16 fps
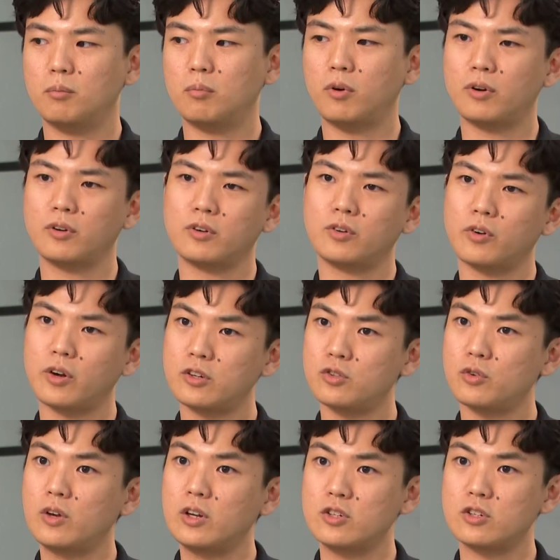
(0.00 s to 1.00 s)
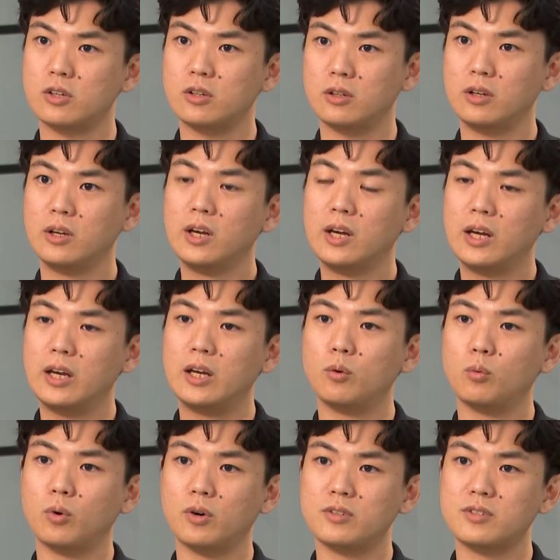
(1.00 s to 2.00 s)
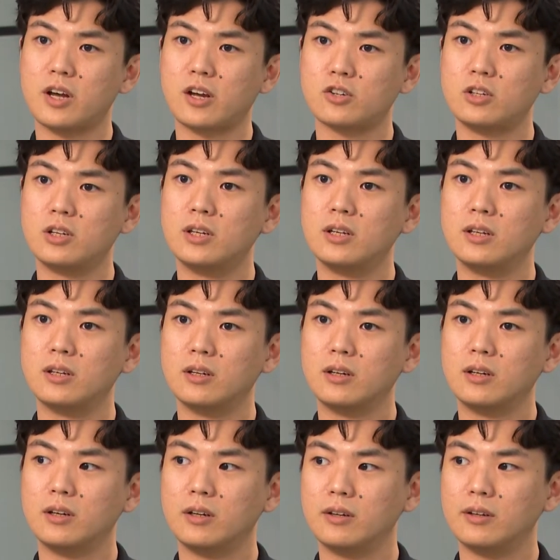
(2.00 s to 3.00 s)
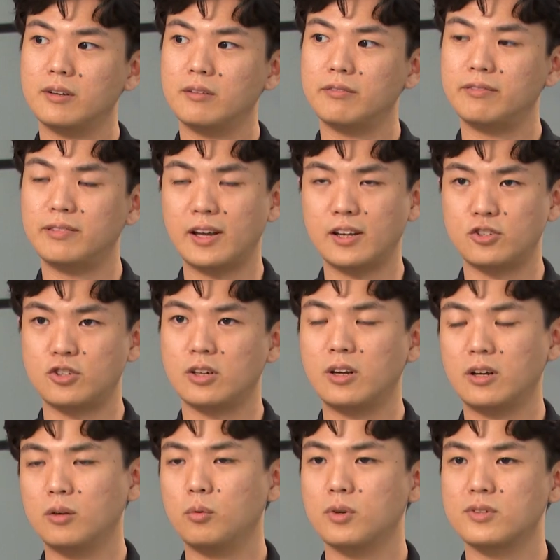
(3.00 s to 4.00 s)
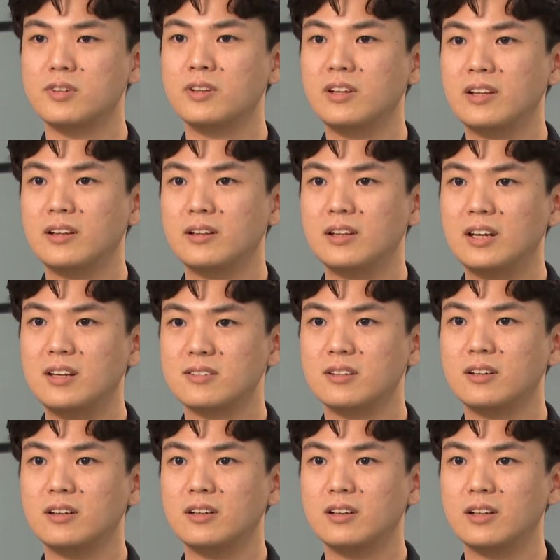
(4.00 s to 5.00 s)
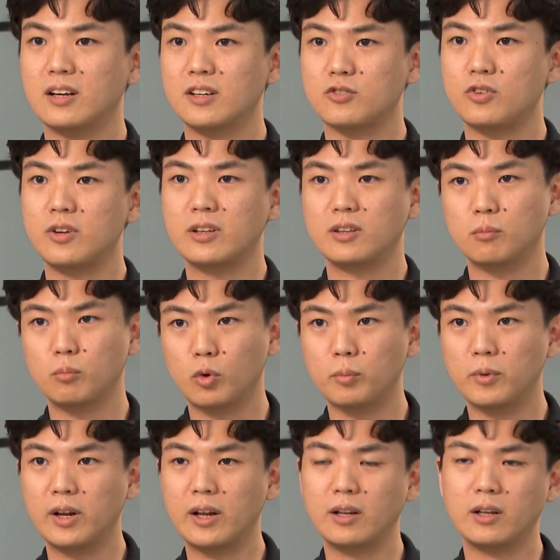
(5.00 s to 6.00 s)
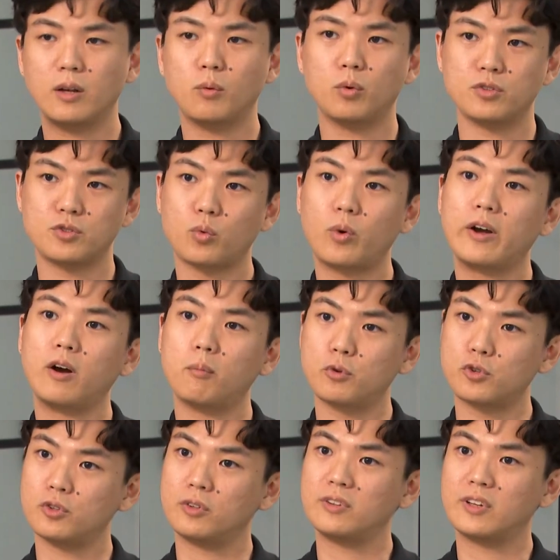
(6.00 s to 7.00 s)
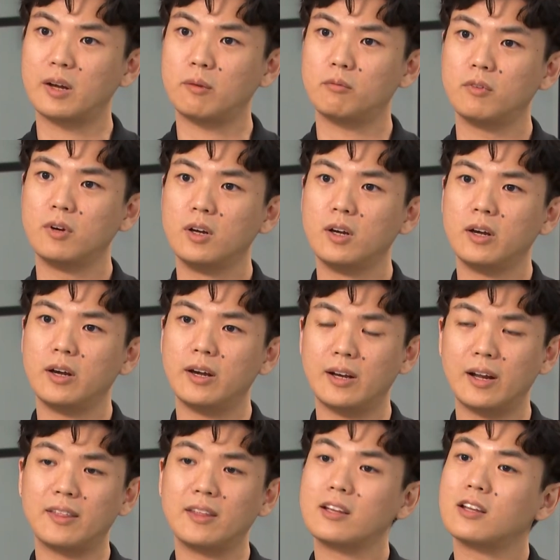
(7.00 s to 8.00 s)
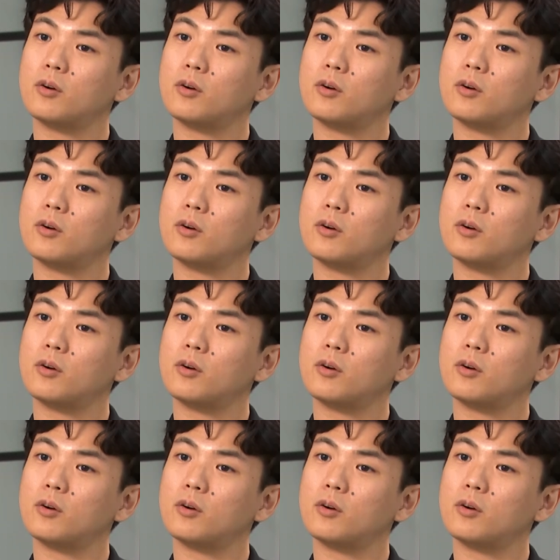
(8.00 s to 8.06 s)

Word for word: upon graduation, it was actually fledgling. It was a nascent industry at the moment, and it was quite opportune time. And I think